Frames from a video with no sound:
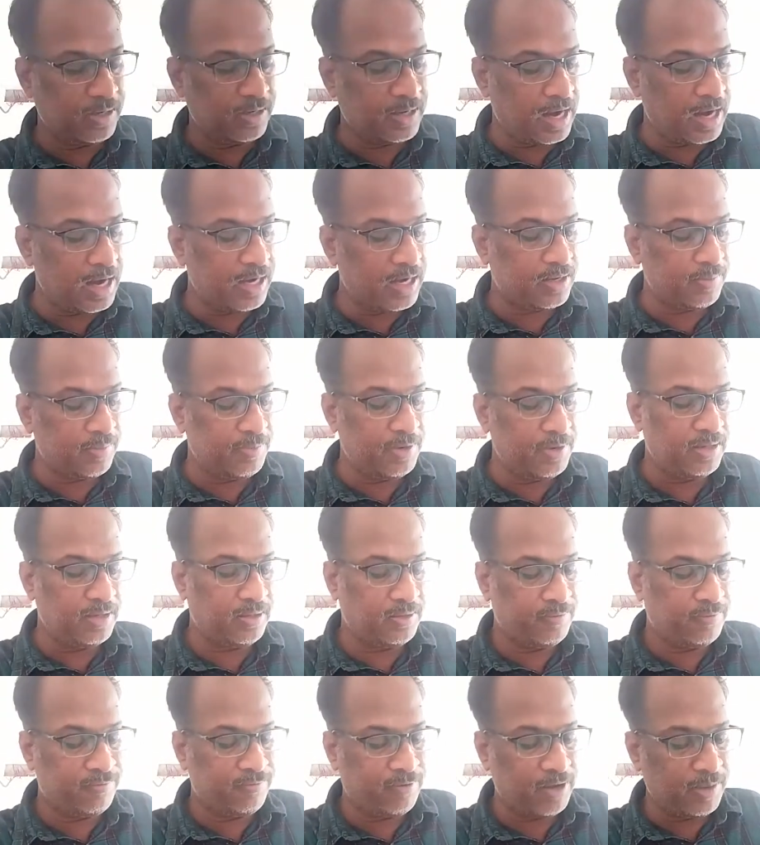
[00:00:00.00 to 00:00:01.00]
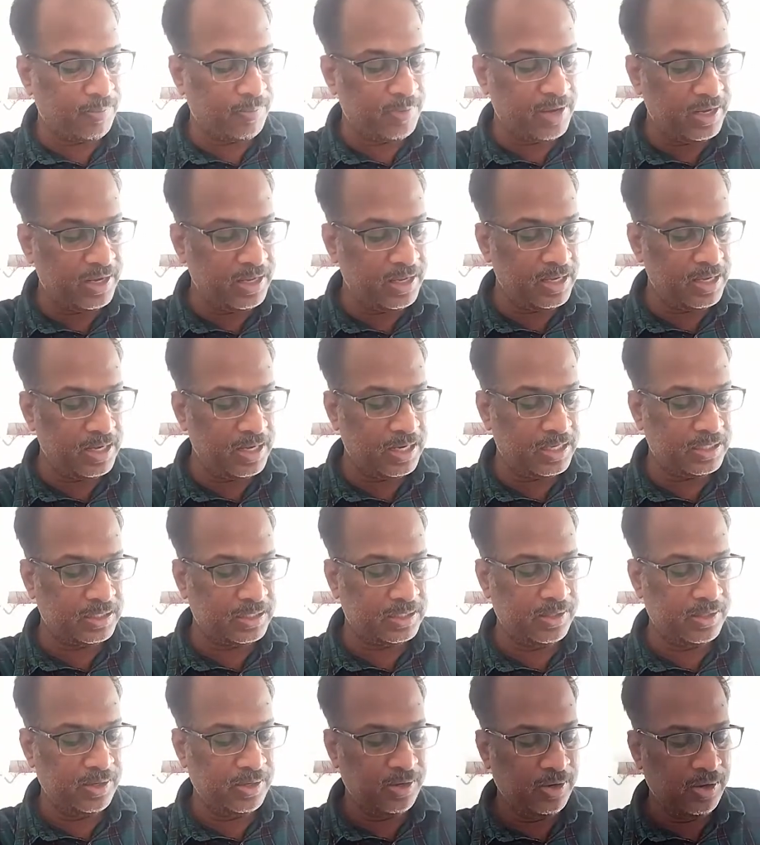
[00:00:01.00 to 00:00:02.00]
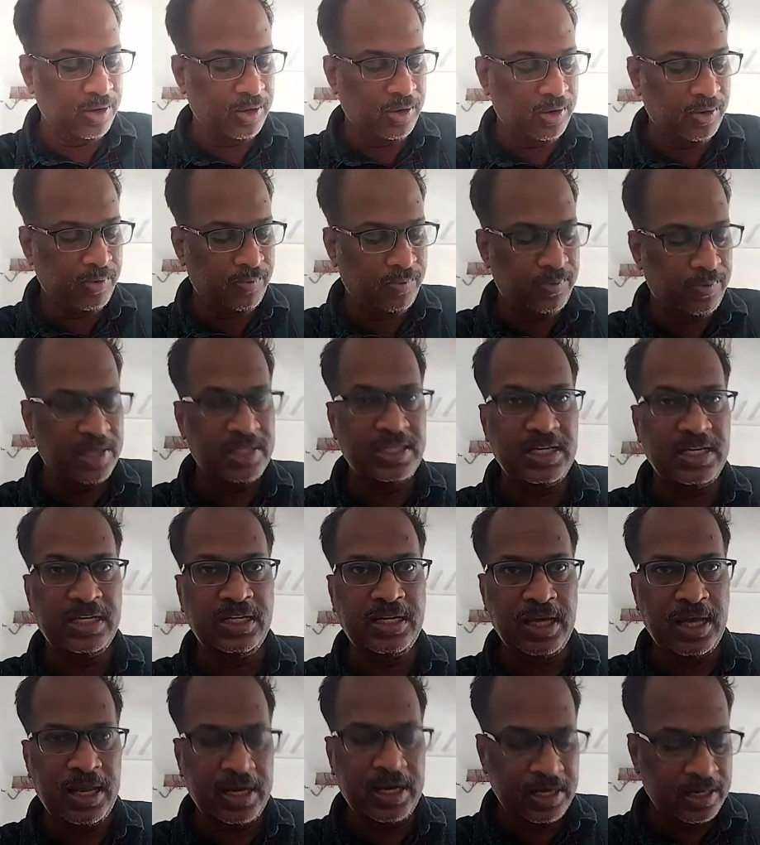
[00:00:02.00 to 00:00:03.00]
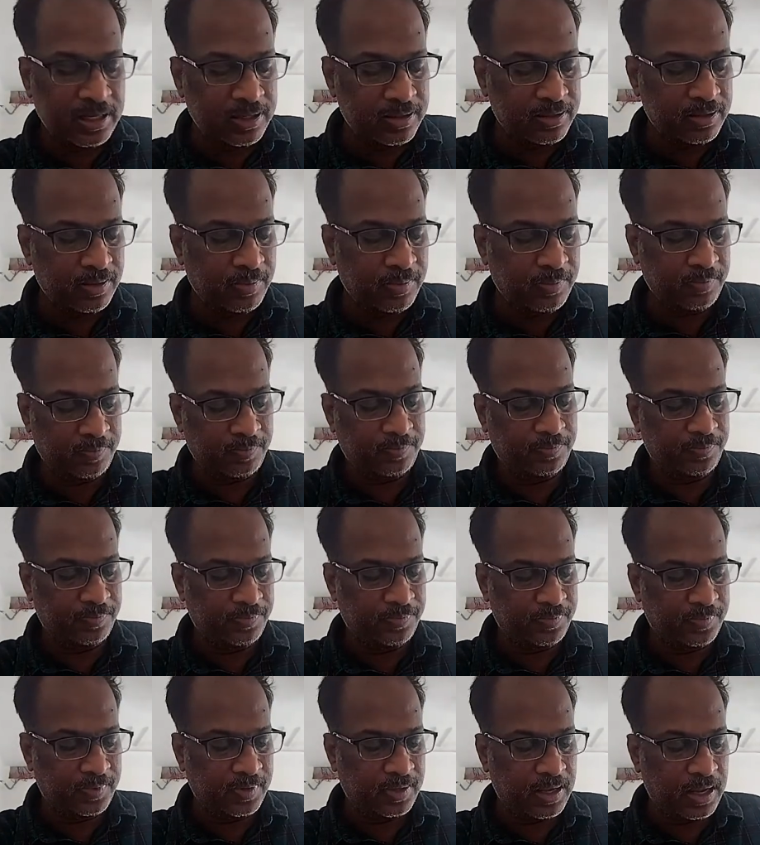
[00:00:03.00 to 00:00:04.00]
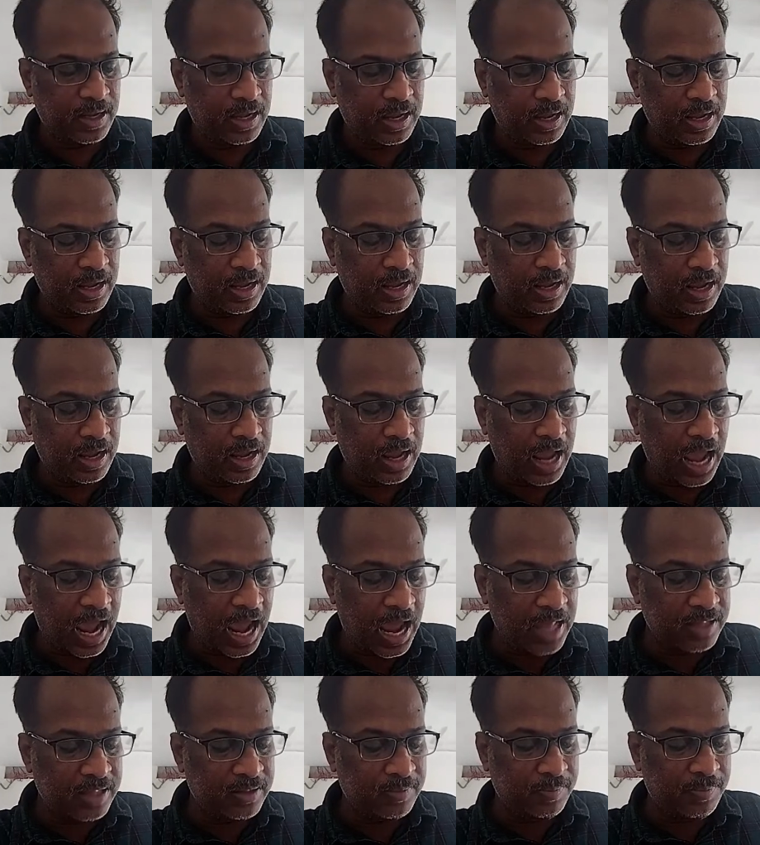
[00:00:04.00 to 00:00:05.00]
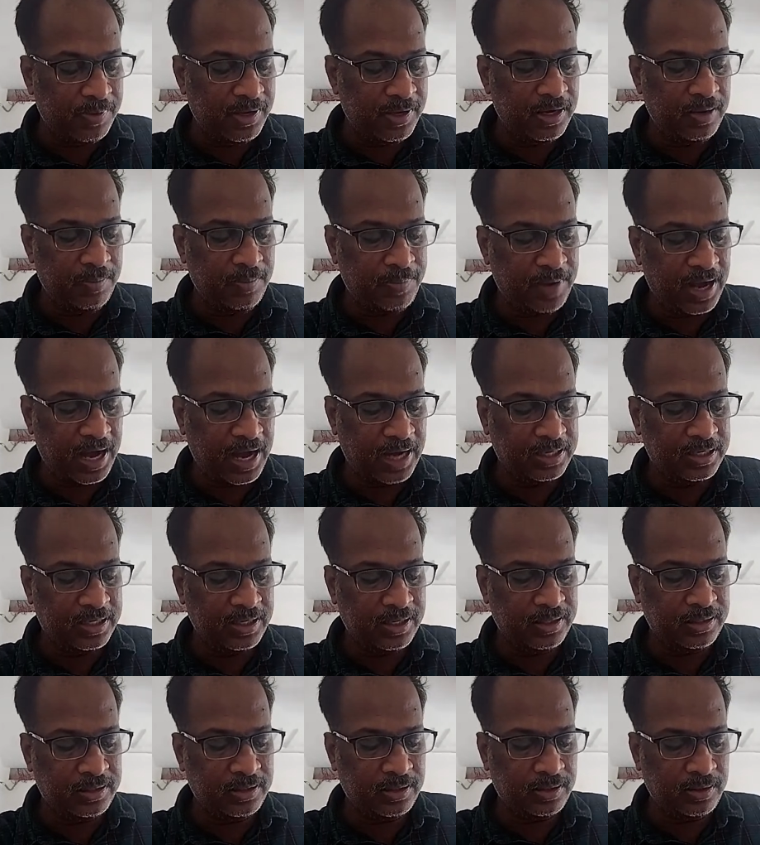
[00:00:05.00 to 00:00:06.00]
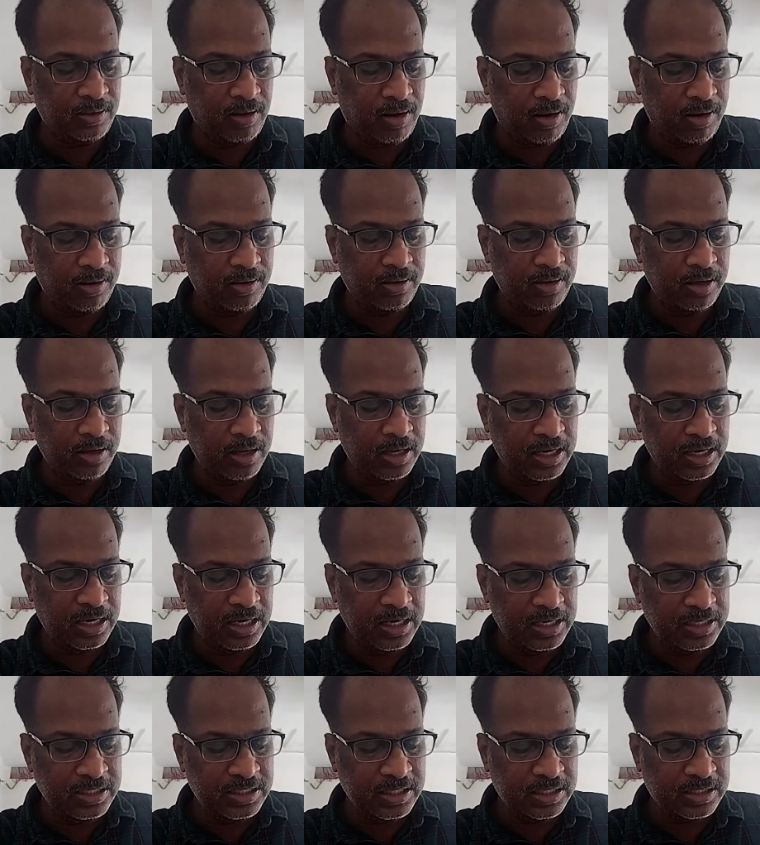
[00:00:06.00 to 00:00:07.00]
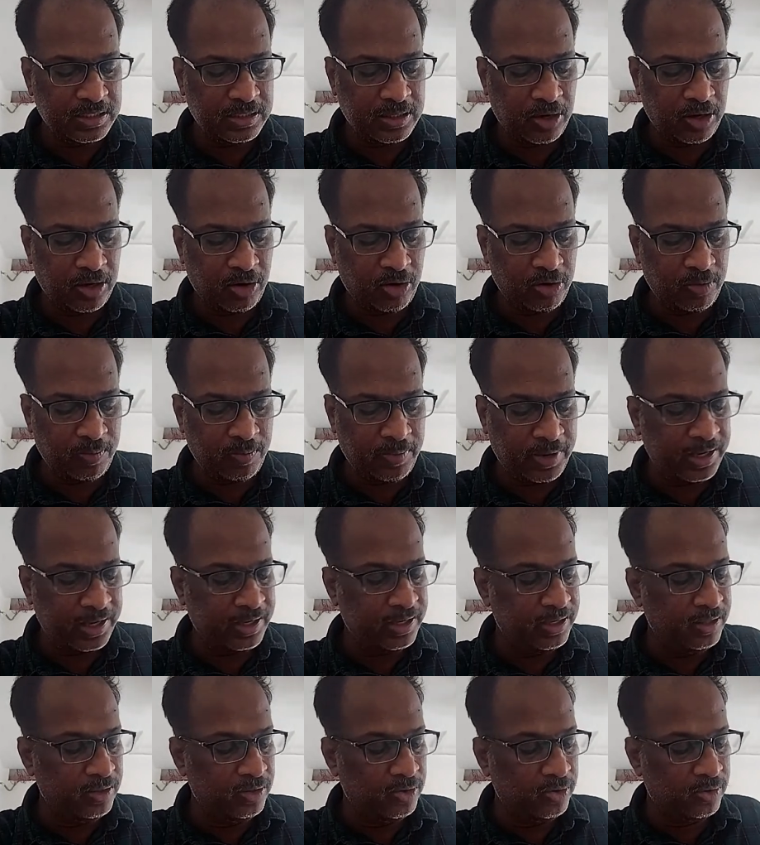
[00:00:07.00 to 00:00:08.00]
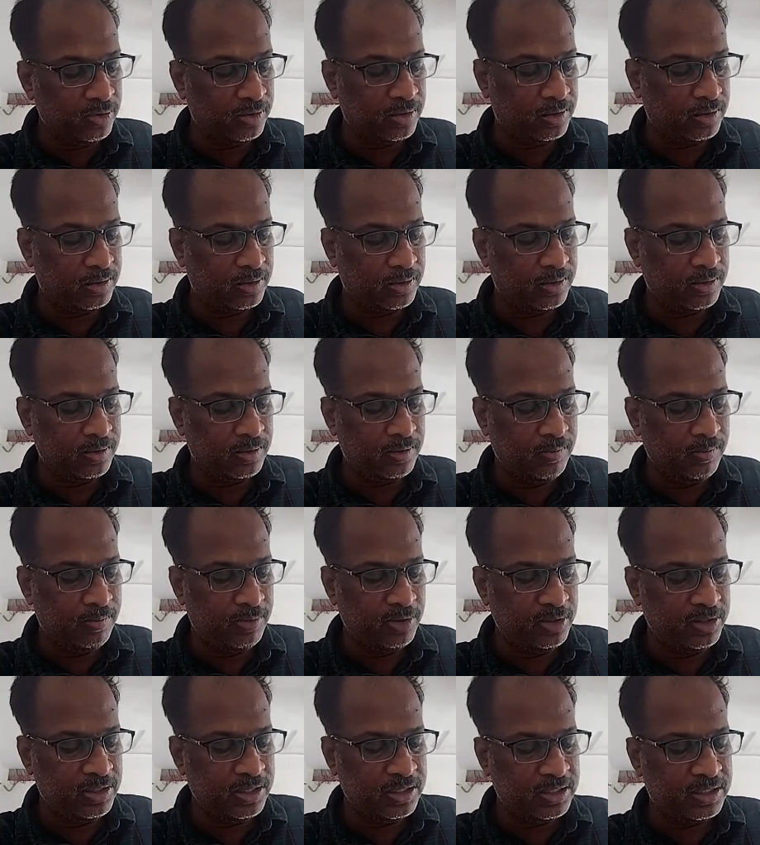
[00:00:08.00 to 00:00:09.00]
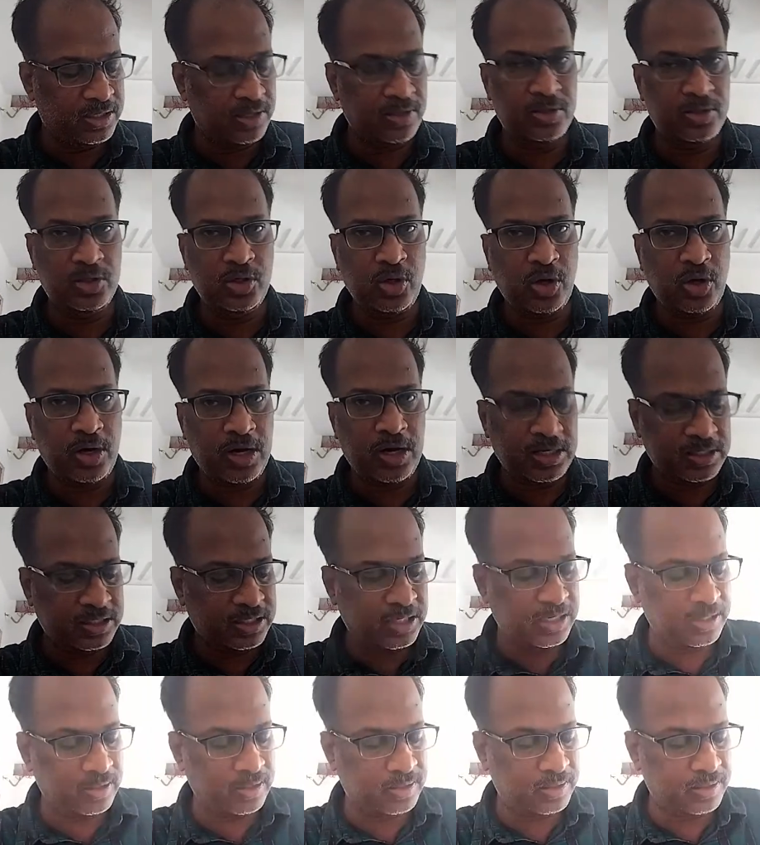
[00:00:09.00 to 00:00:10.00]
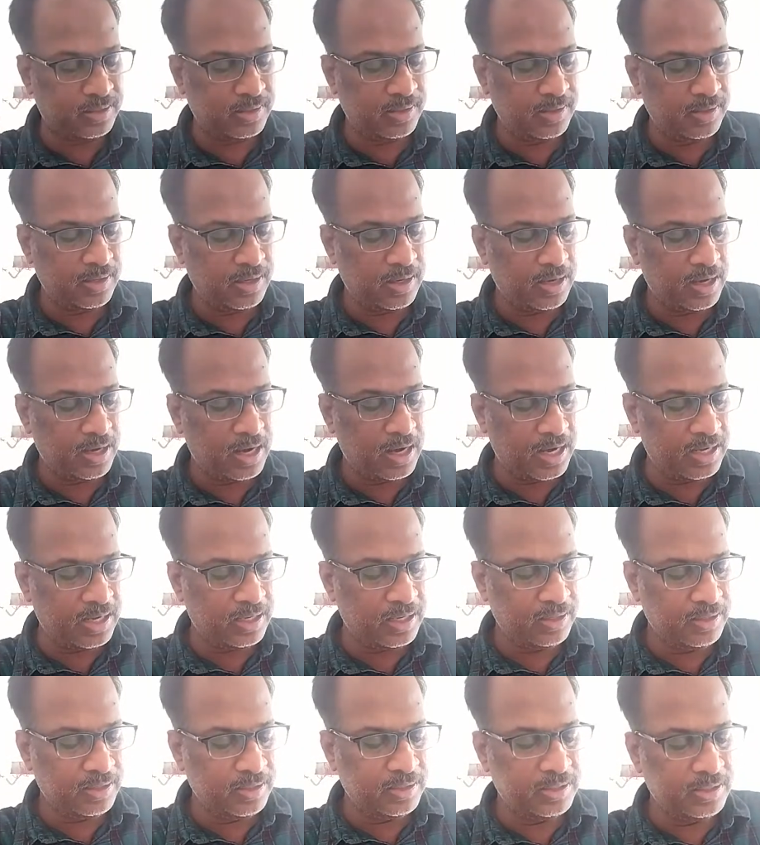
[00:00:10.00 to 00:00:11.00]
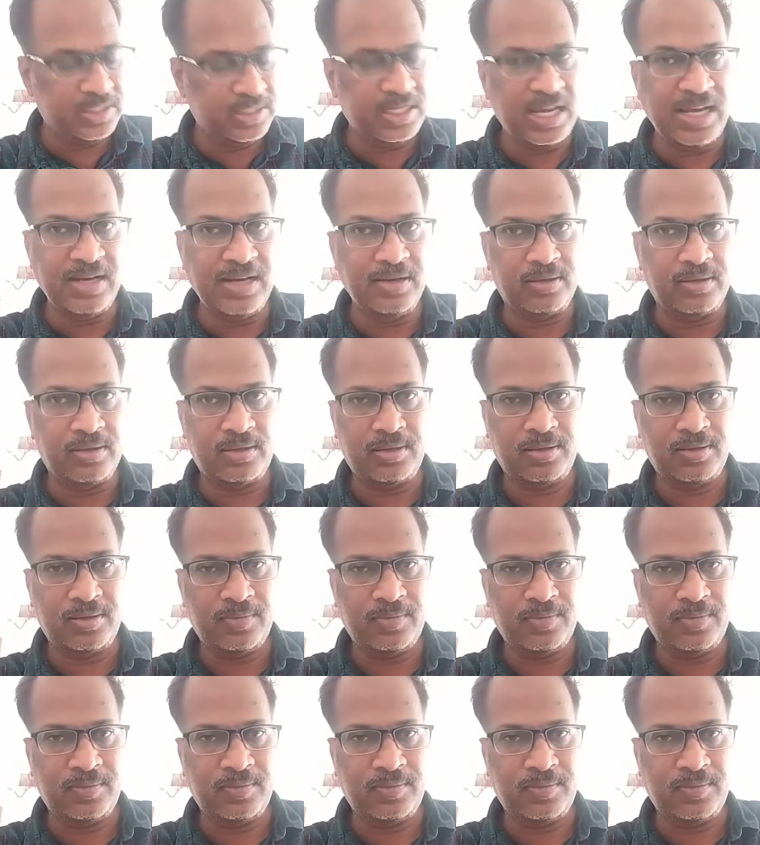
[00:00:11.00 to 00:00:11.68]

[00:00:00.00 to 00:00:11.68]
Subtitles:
Cult means for many years, vegetarianism has been practiced on religious ground by Hindus, Buddhists, Zoroastrians, and Jains.